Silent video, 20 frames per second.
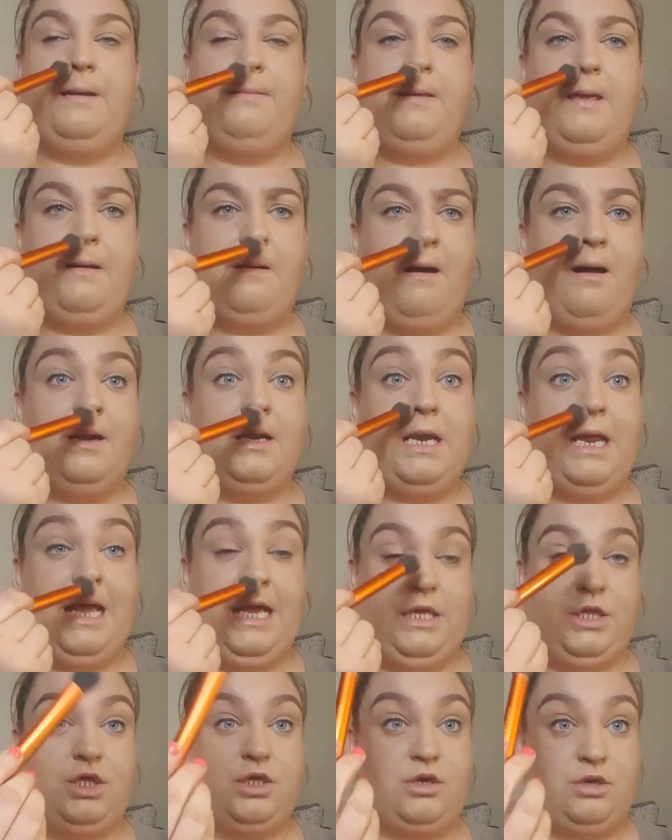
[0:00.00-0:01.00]
And if you've got an
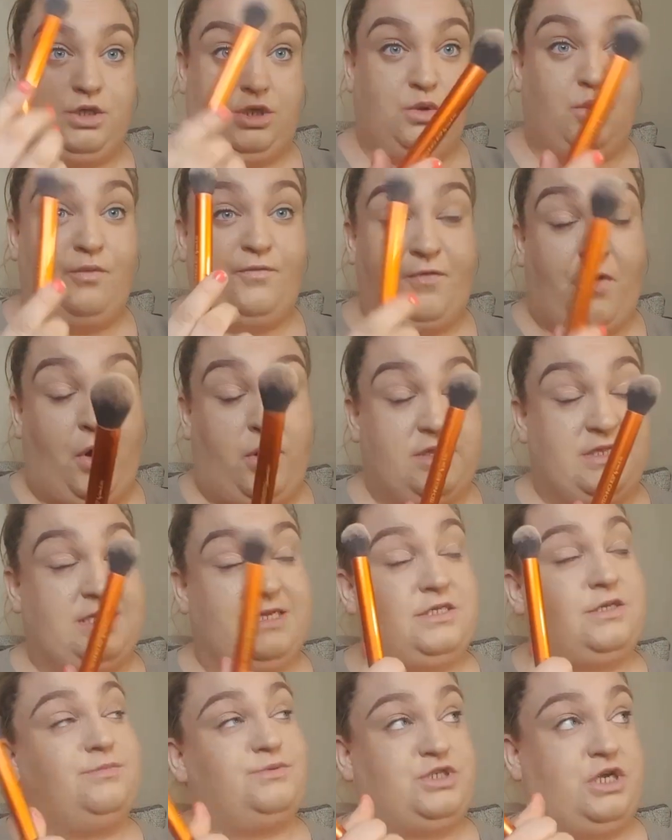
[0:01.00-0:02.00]
itch, because you'll find
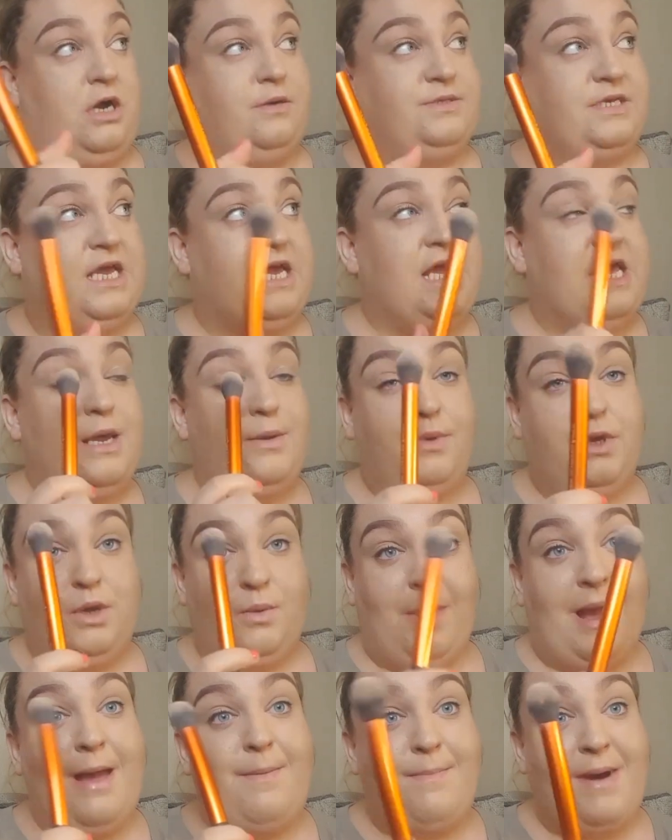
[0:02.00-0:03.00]
that sometimes if
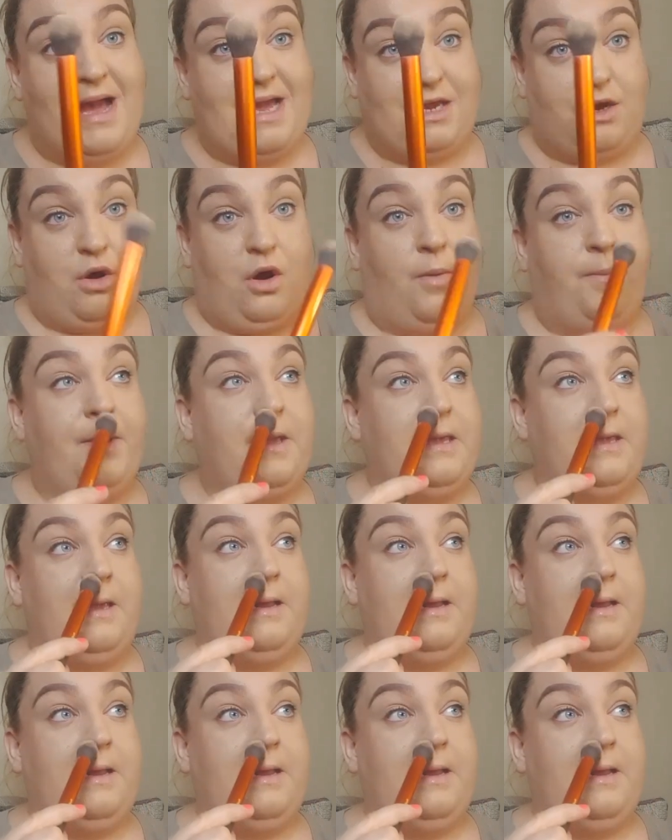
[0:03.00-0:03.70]
you wear makeup,